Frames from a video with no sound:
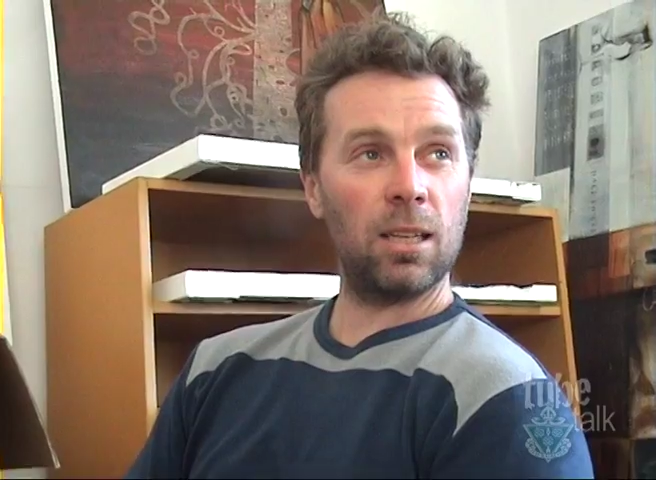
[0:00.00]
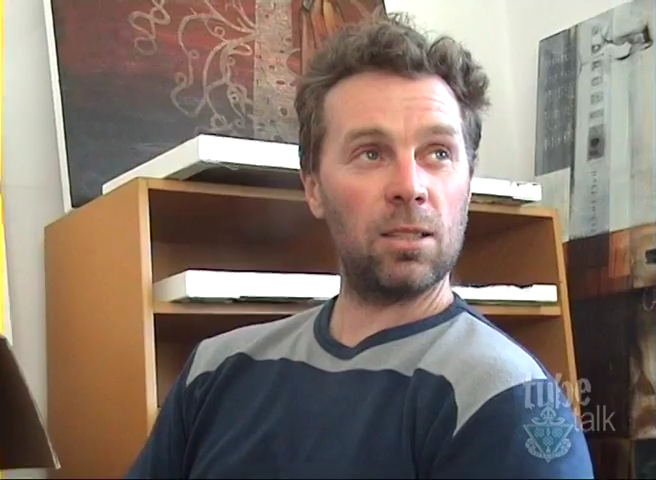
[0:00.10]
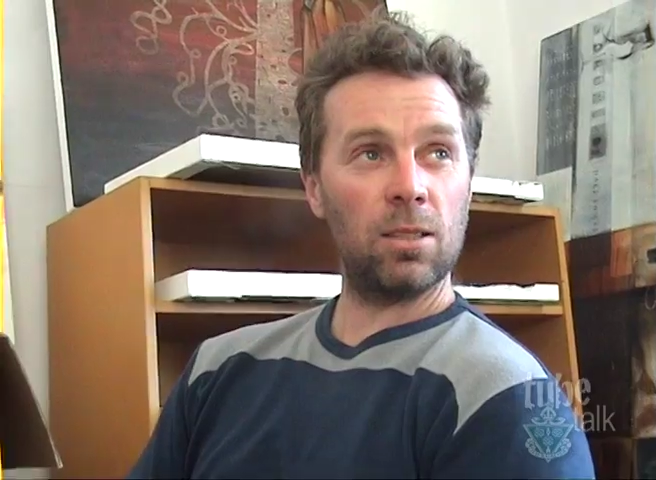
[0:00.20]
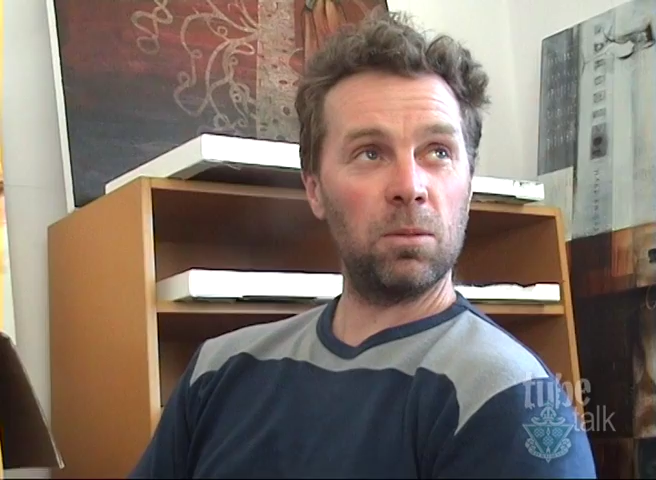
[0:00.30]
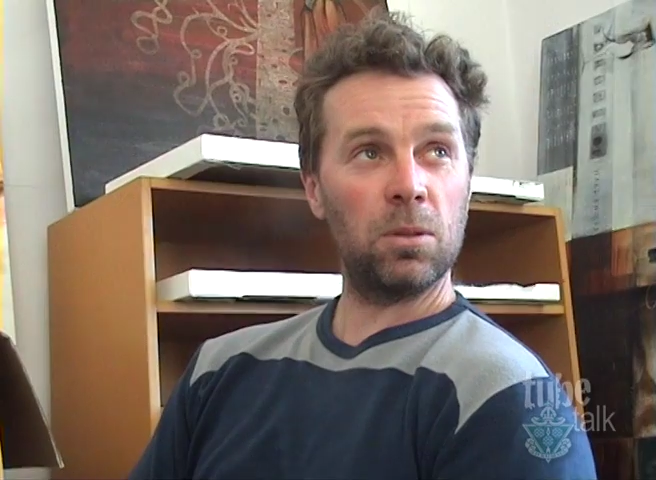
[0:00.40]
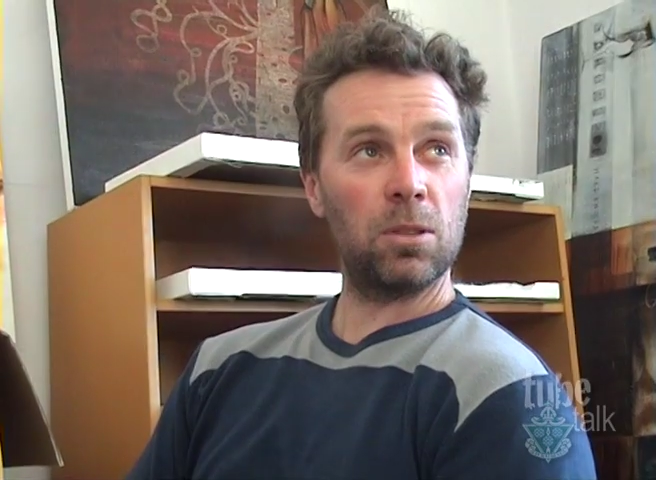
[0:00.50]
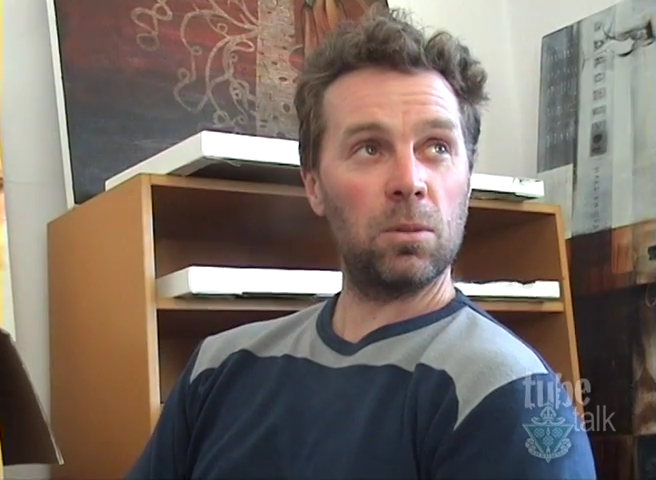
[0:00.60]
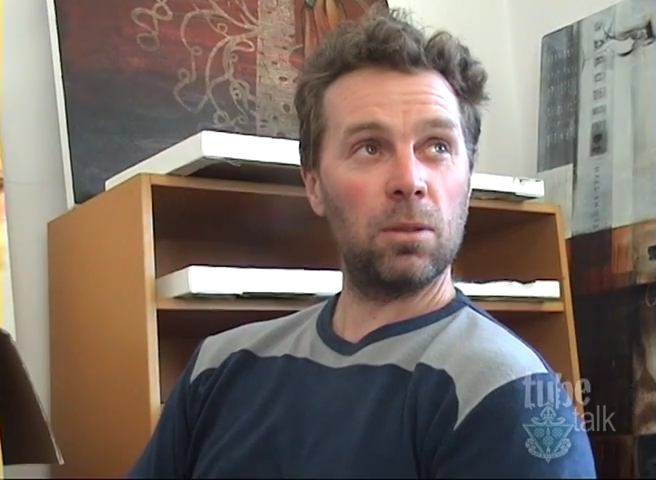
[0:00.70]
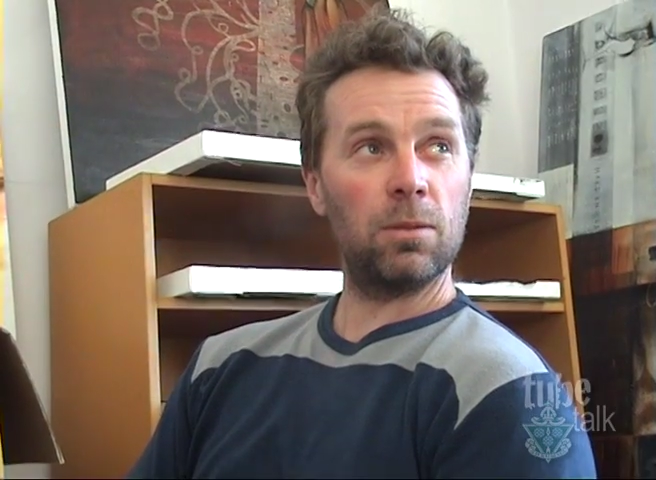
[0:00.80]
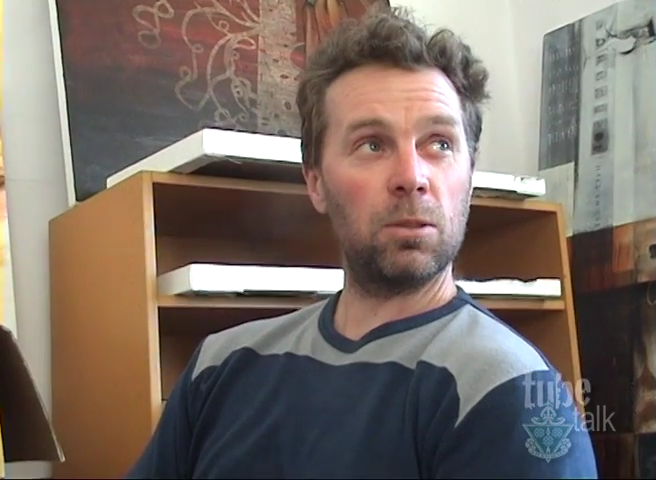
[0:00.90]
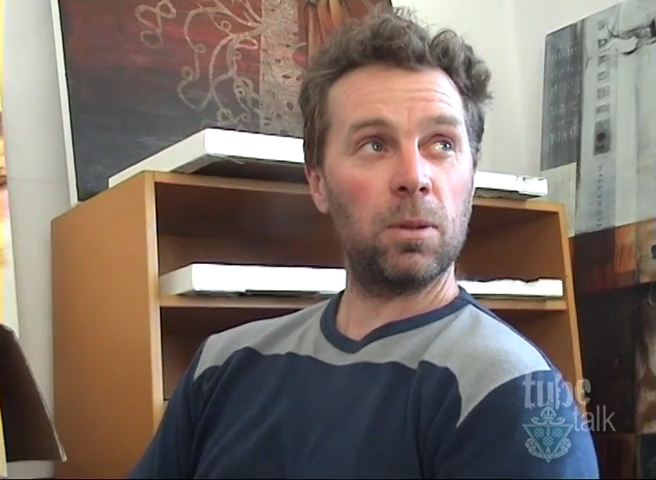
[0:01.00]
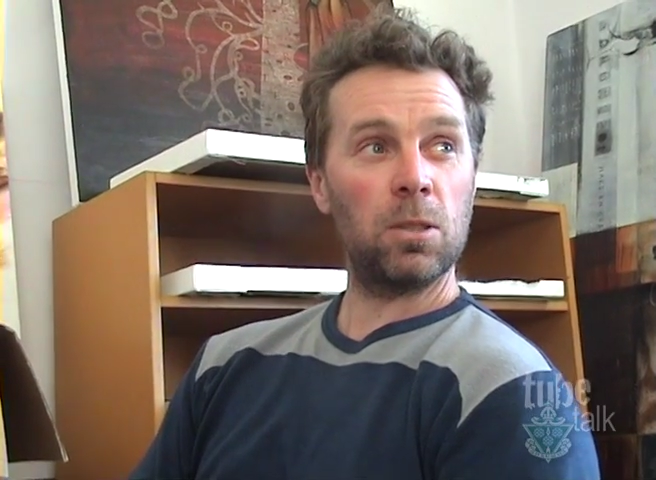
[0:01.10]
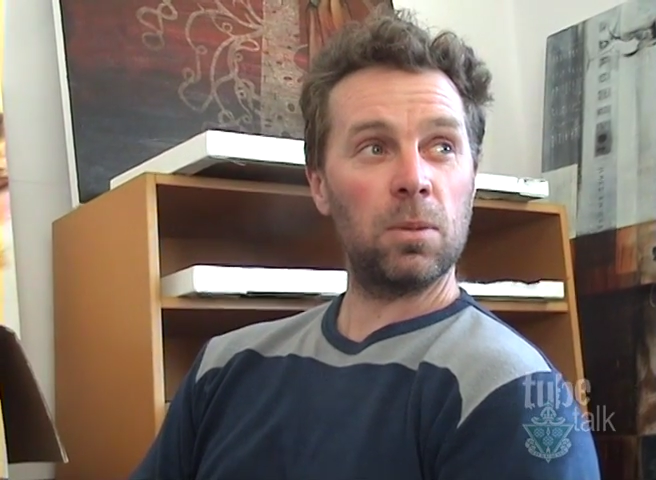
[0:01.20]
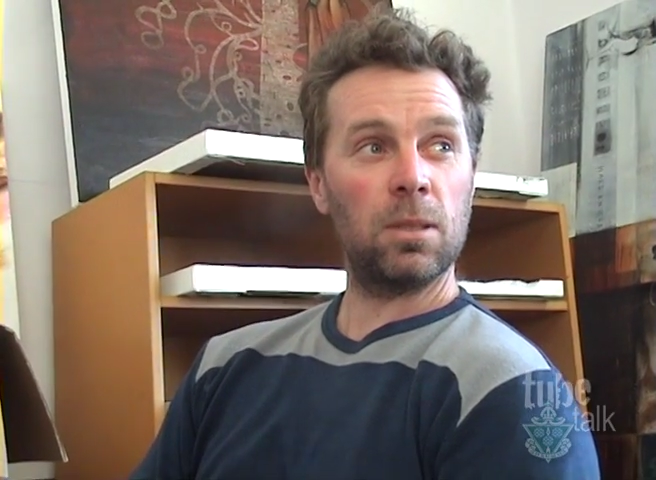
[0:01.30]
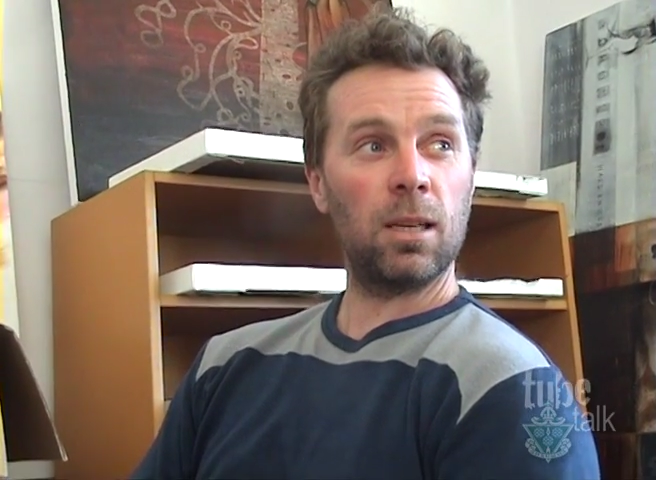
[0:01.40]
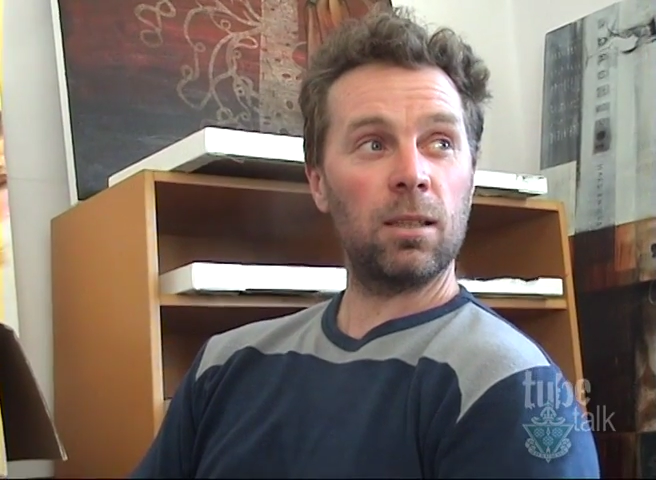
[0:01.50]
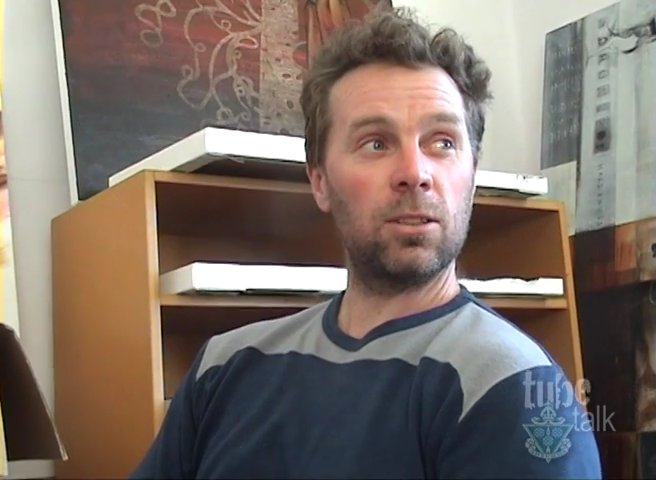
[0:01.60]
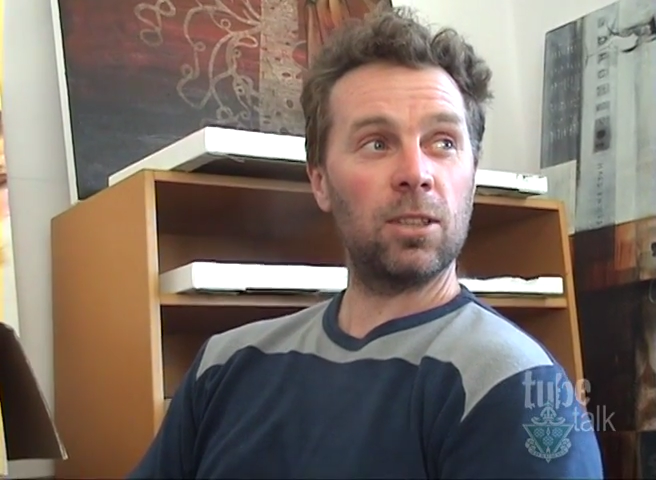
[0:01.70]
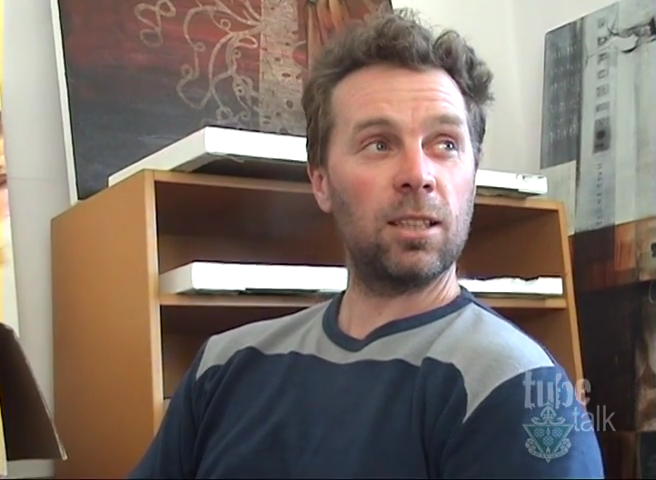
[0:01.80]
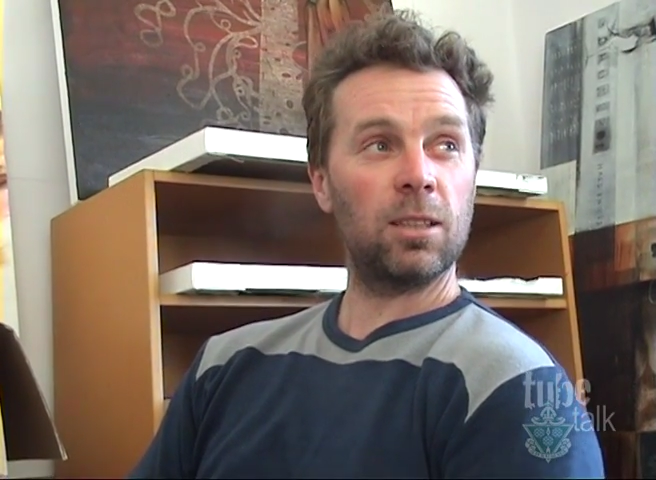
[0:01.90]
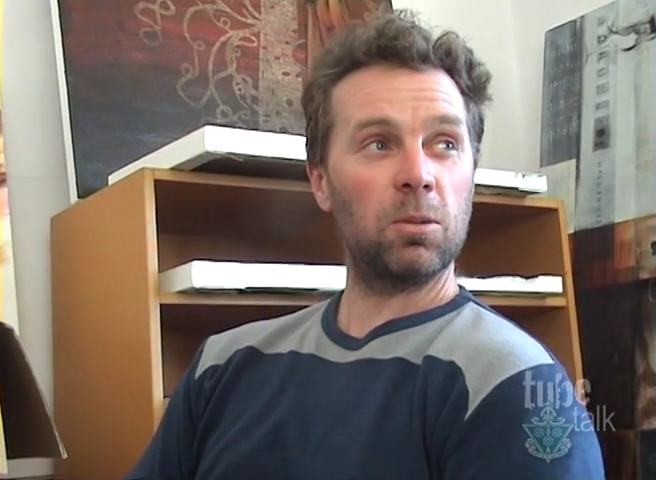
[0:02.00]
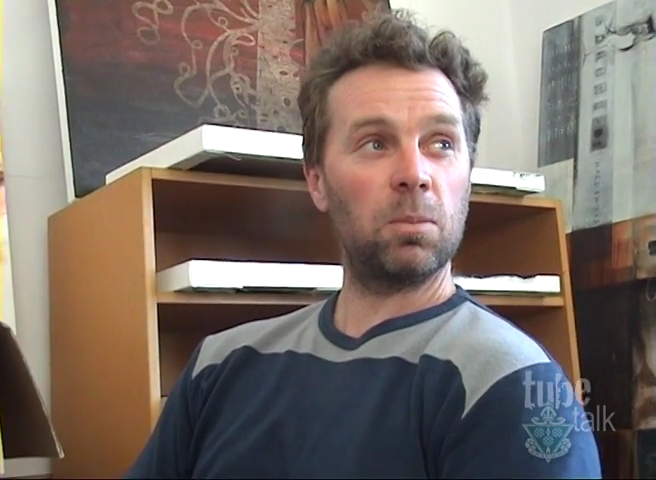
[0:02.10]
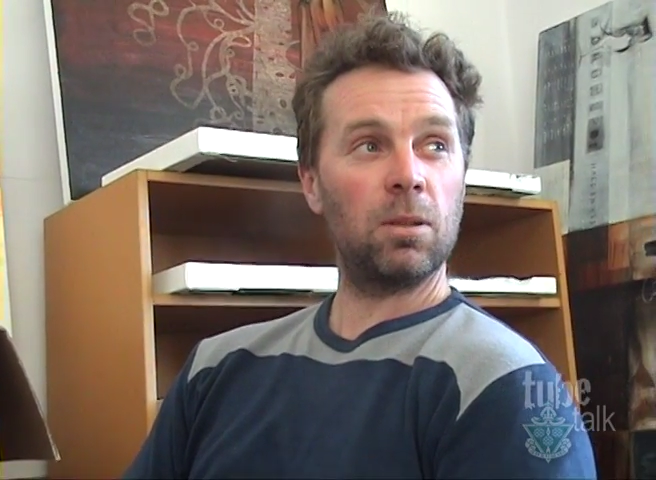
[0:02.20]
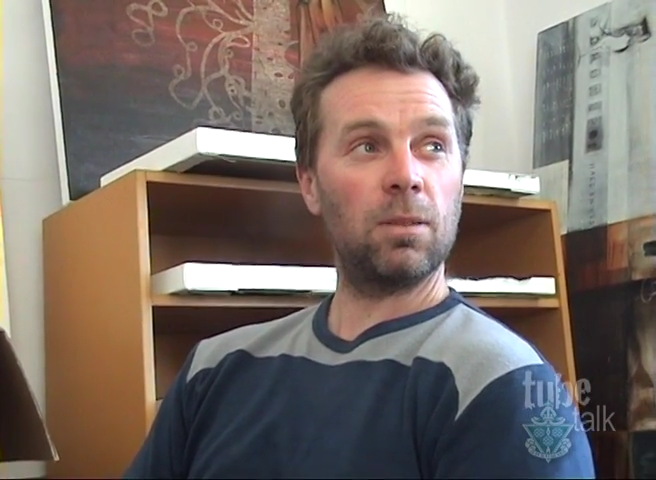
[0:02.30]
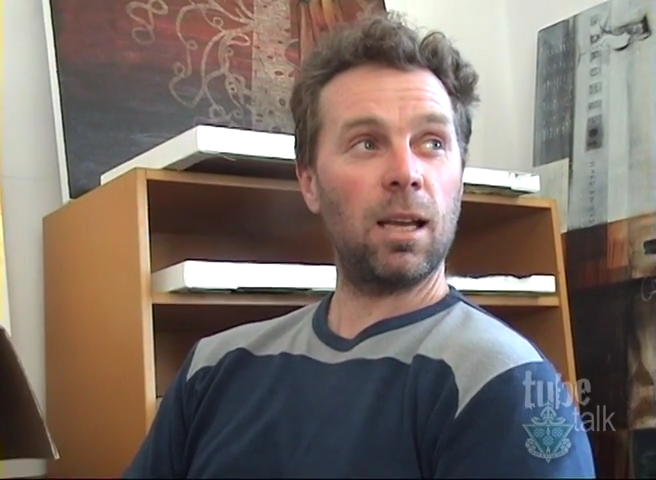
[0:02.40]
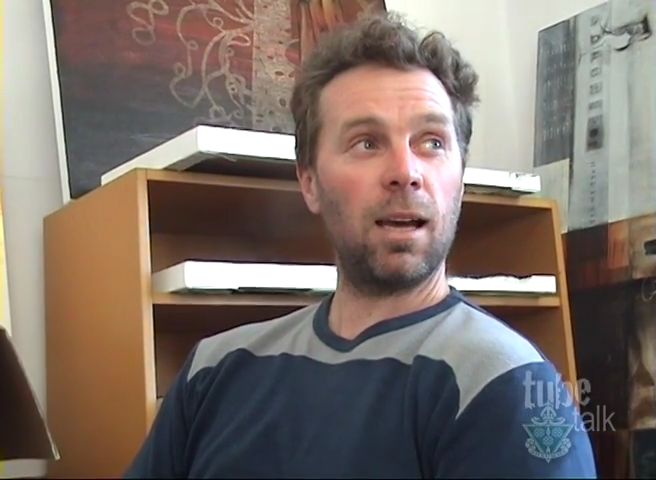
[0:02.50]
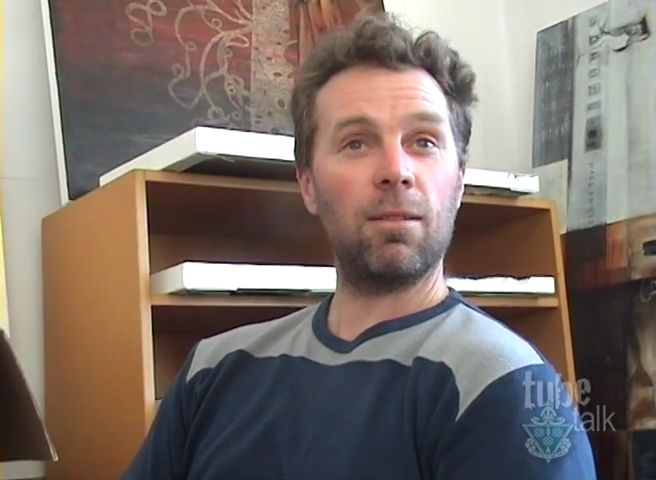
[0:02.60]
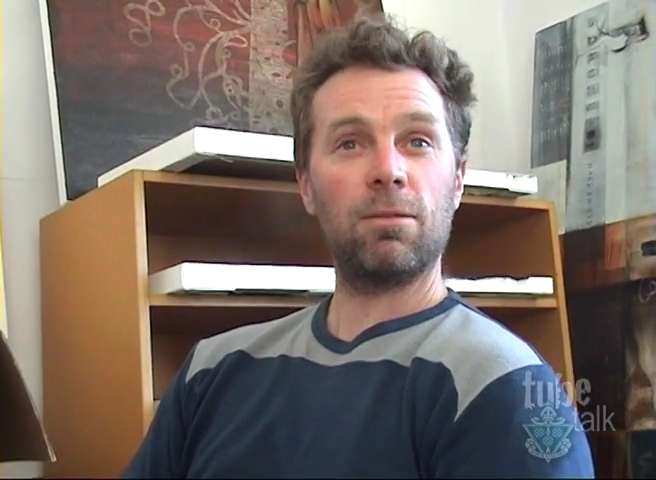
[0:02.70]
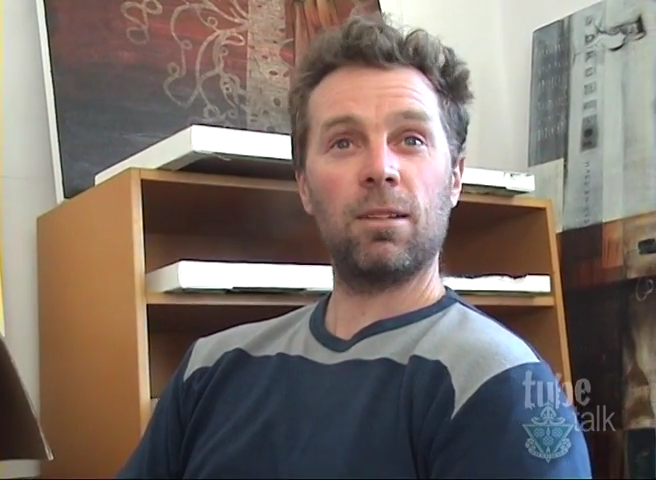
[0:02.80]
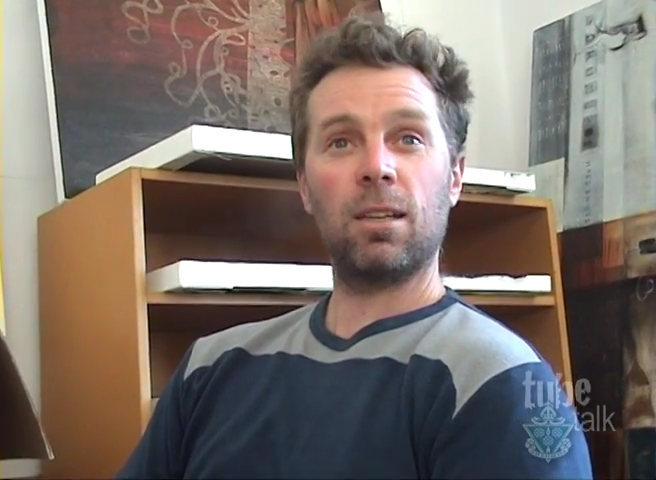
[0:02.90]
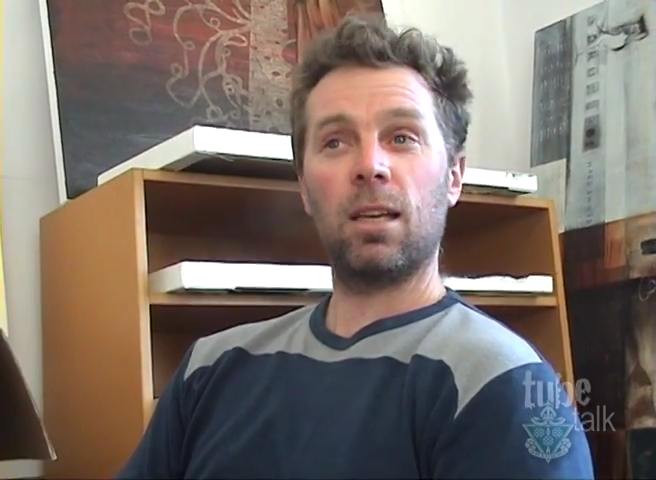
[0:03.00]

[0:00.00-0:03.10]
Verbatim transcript: day, it's still just sort of supposed to be tongue in cheek, it's a bit of a laugh